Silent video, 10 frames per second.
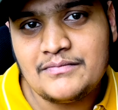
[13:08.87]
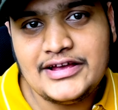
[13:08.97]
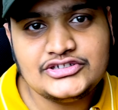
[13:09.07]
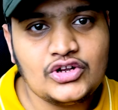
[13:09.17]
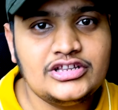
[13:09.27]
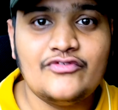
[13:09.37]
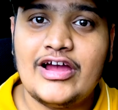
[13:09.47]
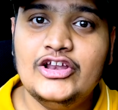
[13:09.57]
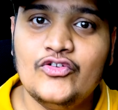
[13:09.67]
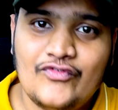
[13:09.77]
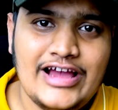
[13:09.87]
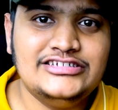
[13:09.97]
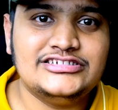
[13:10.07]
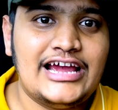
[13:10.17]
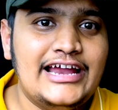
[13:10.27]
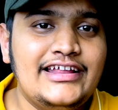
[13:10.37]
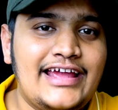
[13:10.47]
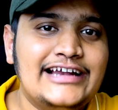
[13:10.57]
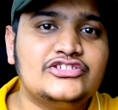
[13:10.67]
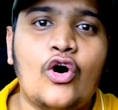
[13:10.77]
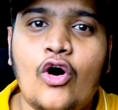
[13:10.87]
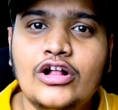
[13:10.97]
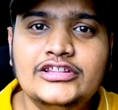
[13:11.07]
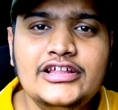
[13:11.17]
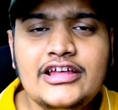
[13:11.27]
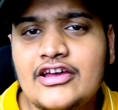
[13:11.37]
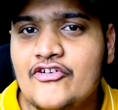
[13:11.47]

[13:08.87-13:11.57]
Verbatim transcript: based on the value veg and gets all the